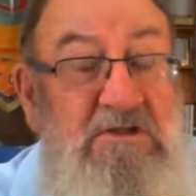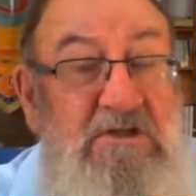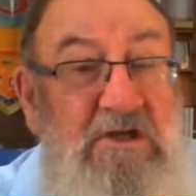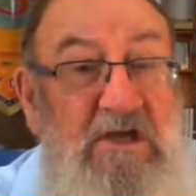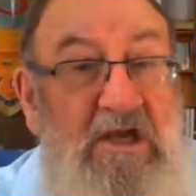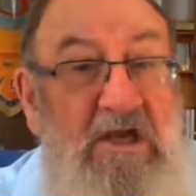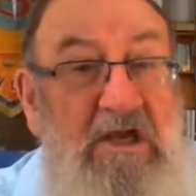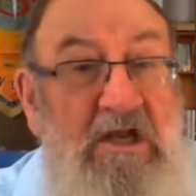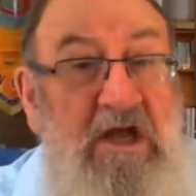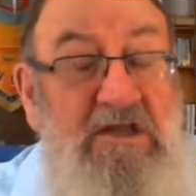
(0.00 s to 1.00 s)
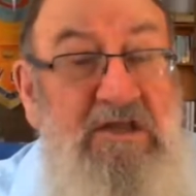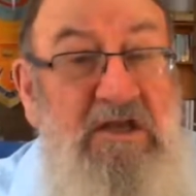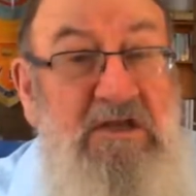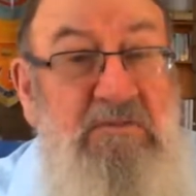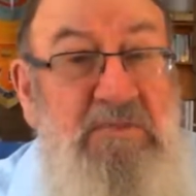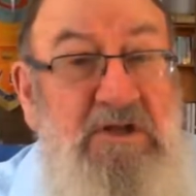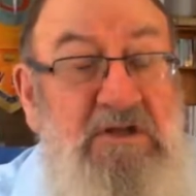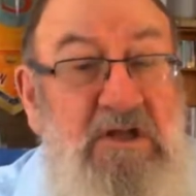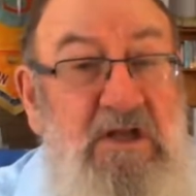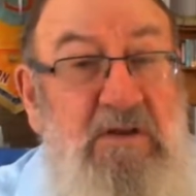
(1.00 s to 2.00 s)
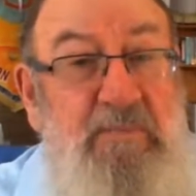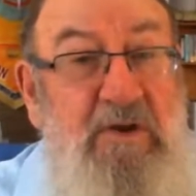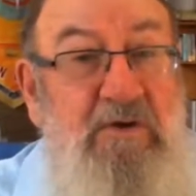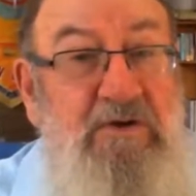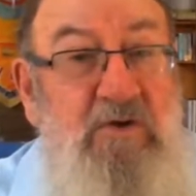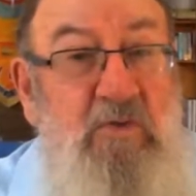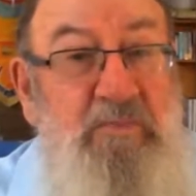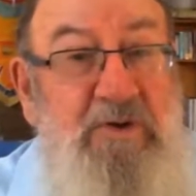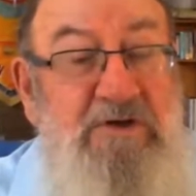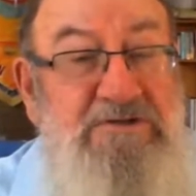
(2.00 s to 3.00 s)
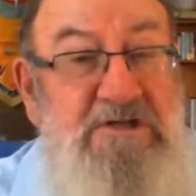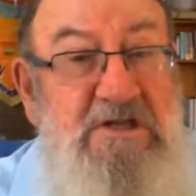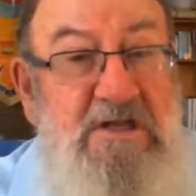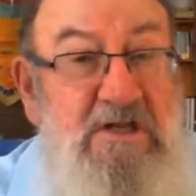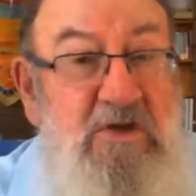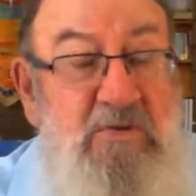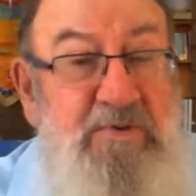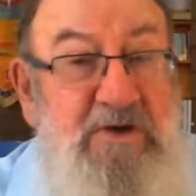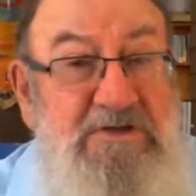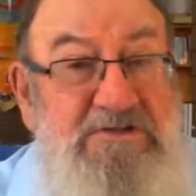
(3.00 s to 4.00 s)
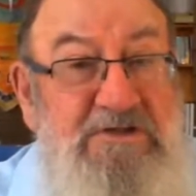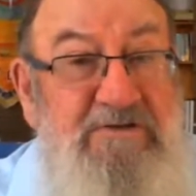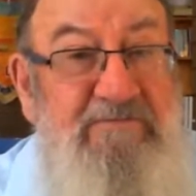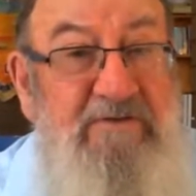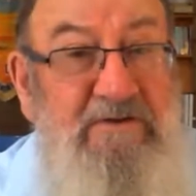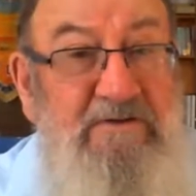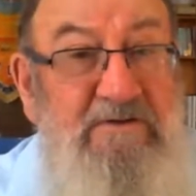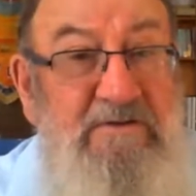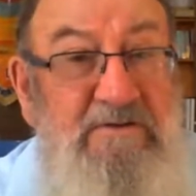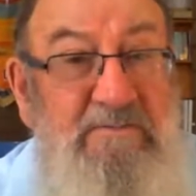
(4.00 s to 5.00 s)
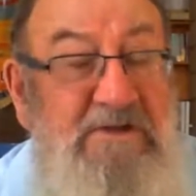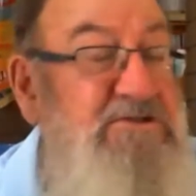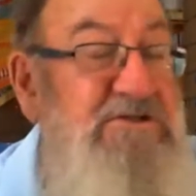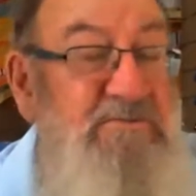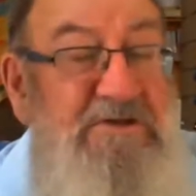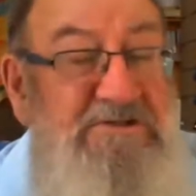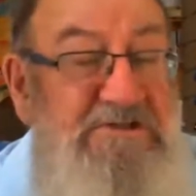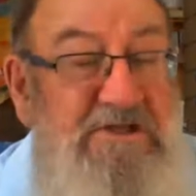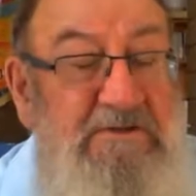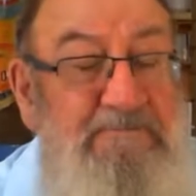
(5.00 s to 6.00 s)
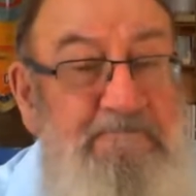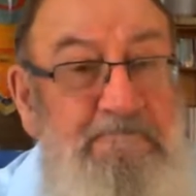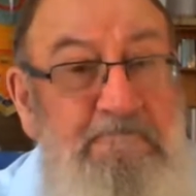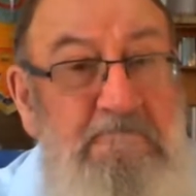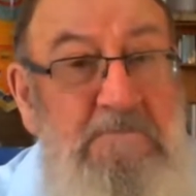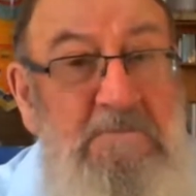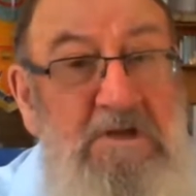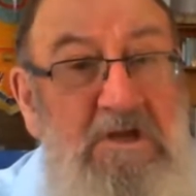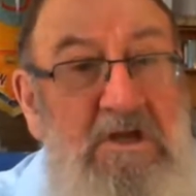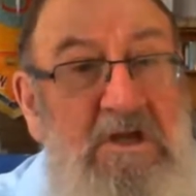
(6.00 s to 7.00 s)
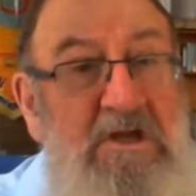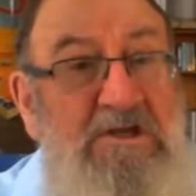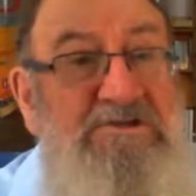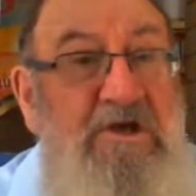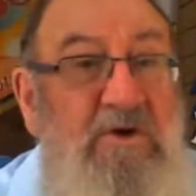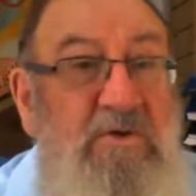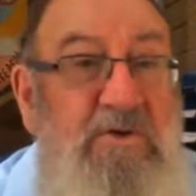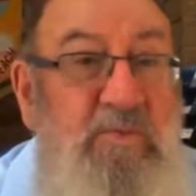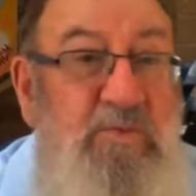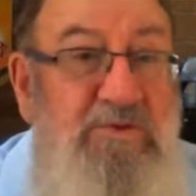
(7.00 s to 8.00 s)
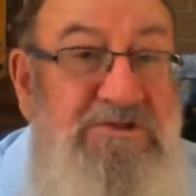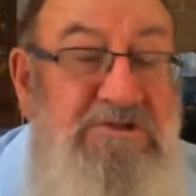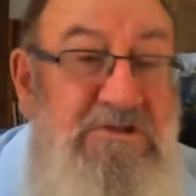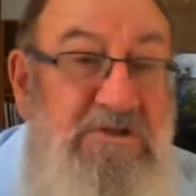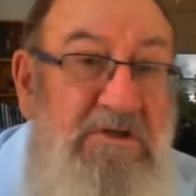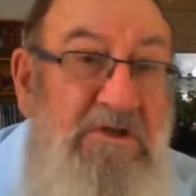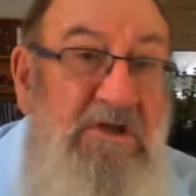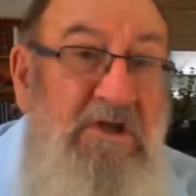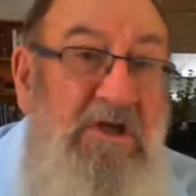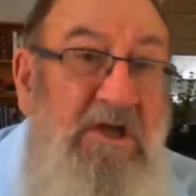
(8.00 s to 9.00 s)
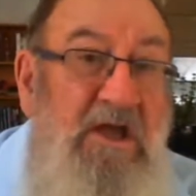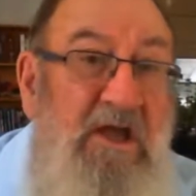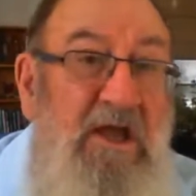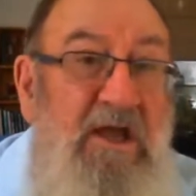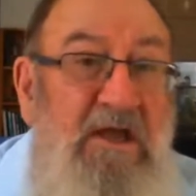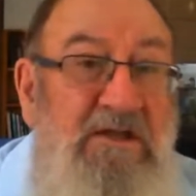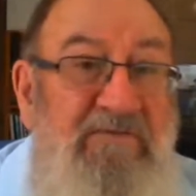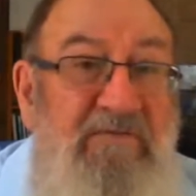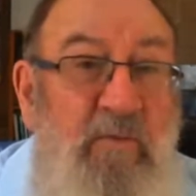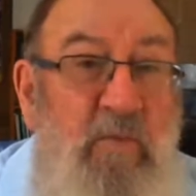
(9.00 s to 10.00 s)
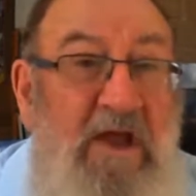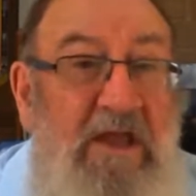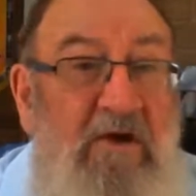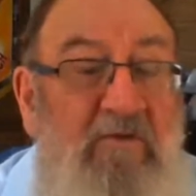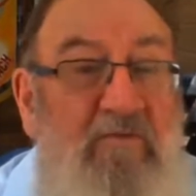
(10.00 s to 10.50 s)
And I think, but your parents and her parents are different. But she's my sister. So it was a different way of